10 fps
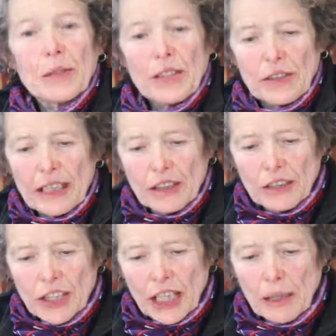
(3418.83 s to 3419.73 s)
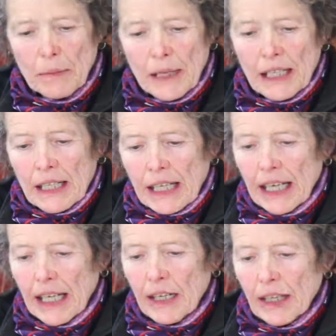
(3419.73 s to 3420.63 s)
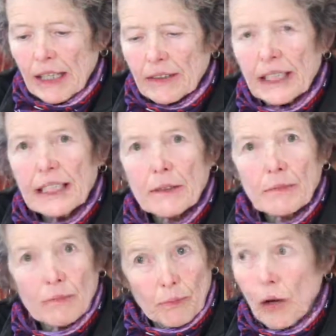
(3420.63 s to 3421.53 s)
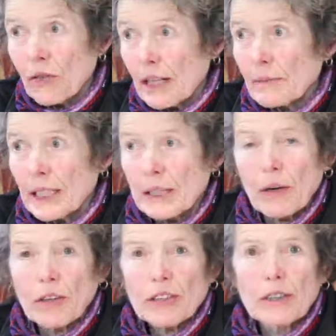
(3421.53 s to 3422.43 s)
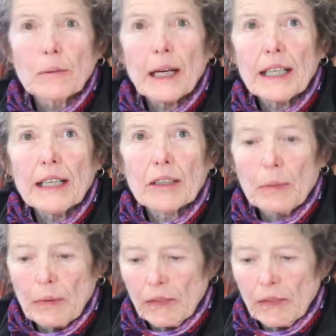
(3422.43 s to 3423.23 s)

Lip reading: we're doing a good job. This programme is brought to you by a group of